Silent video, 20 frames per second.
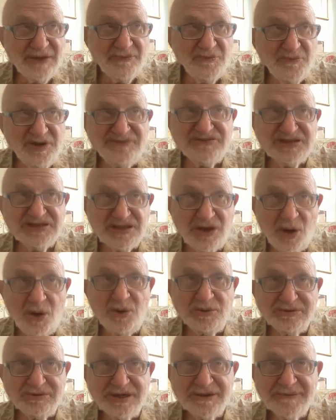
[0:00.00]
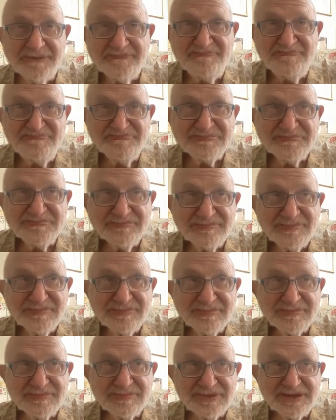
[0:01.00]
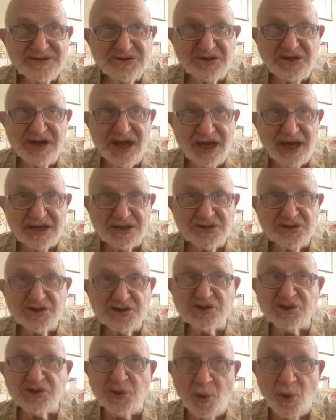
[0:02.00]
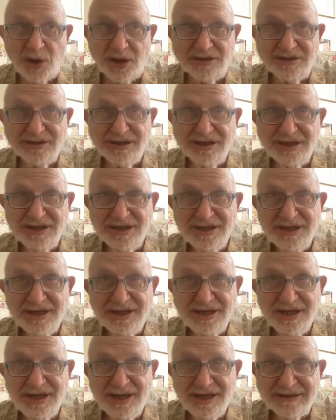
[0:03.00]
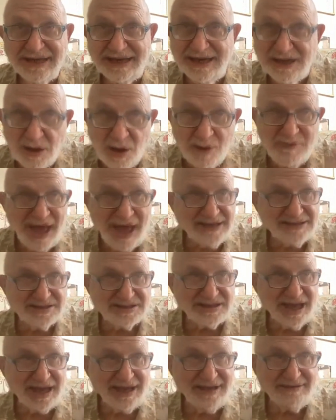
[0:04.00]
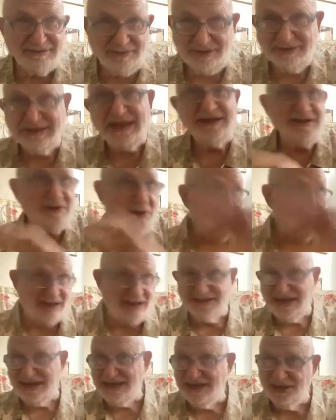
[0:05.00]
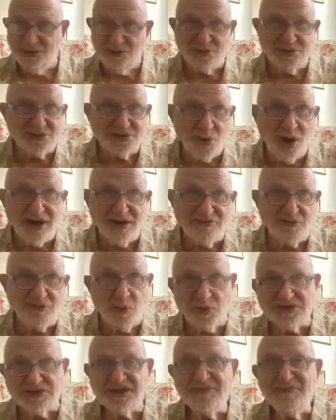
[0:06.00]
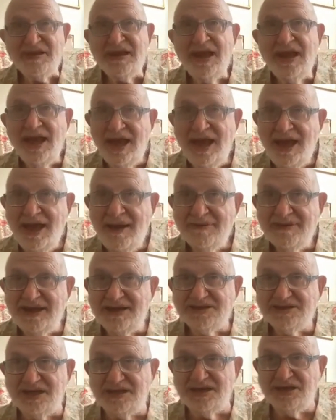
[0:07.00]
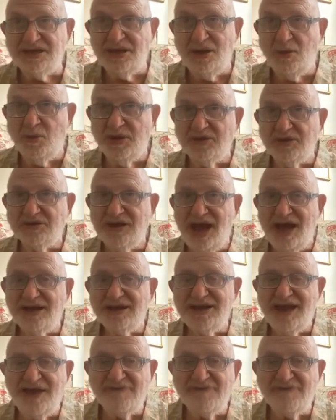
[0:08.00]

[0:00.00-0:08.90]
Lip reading: We've sold genetics short. They didn't go back and say Hitler was right, of course. They said, you know, we're not